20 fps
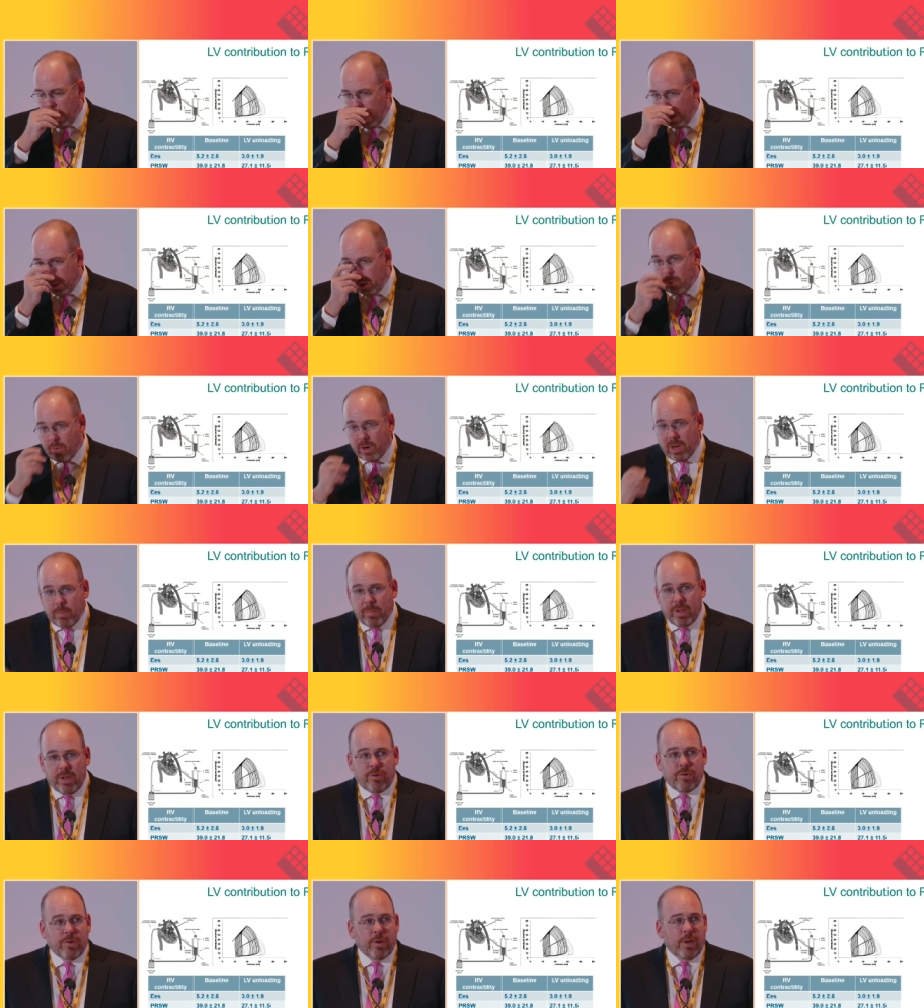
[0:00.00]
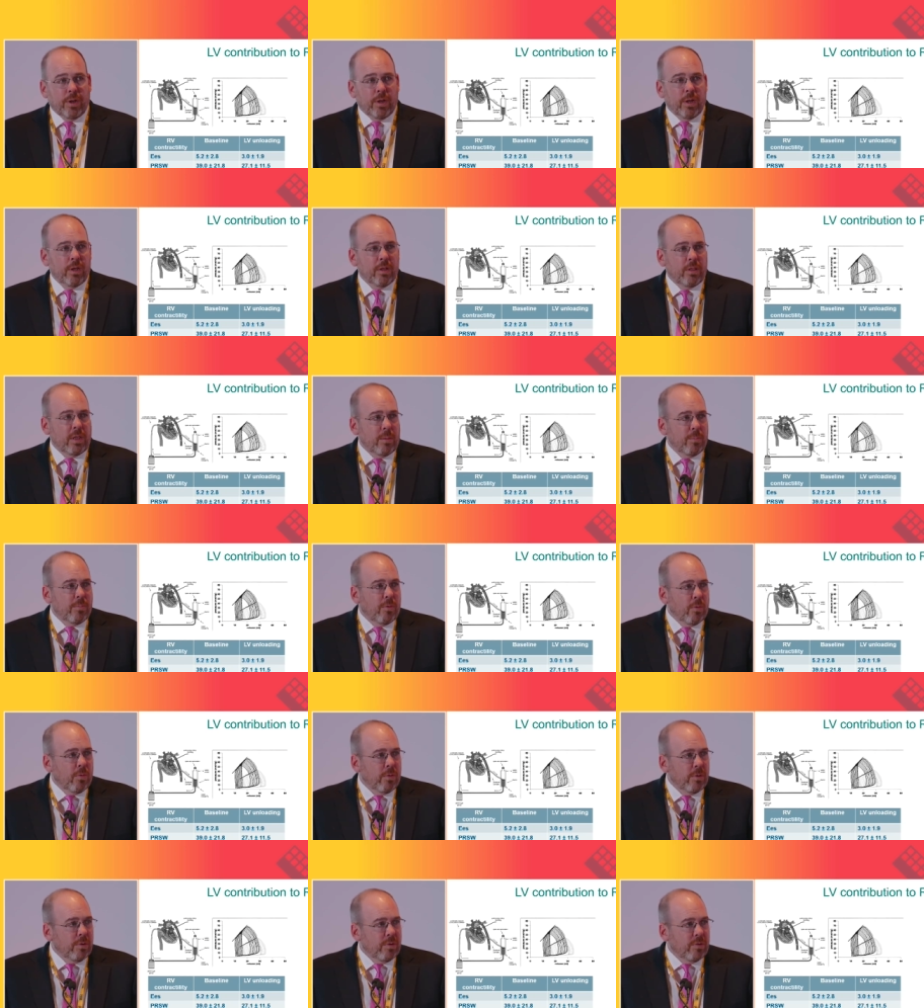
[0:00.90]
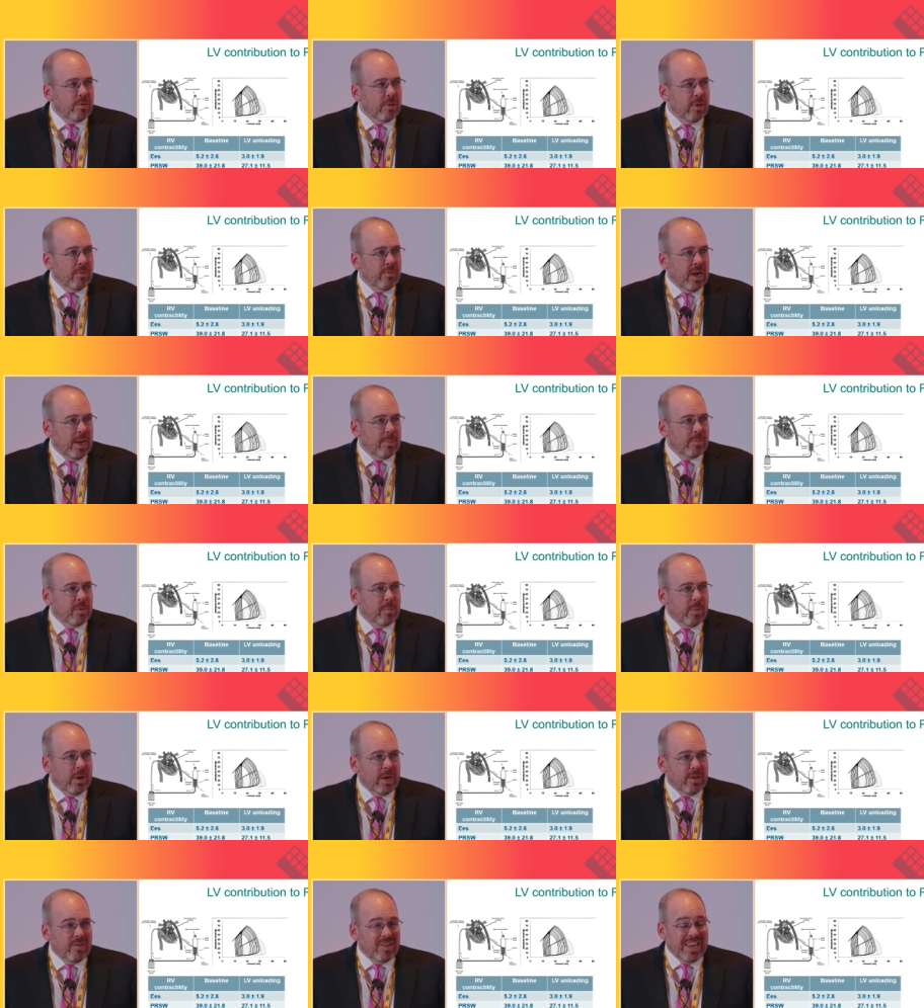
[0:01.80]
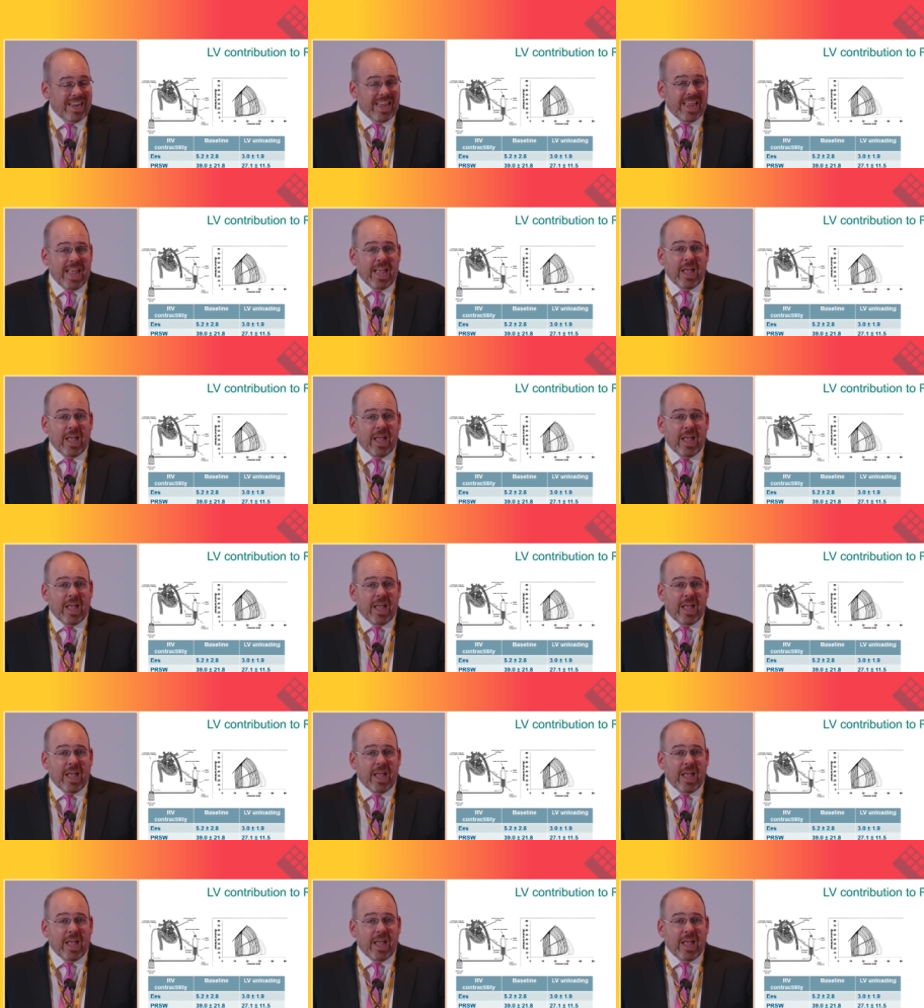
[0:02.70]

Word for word: I do want to mention the importance of optimizing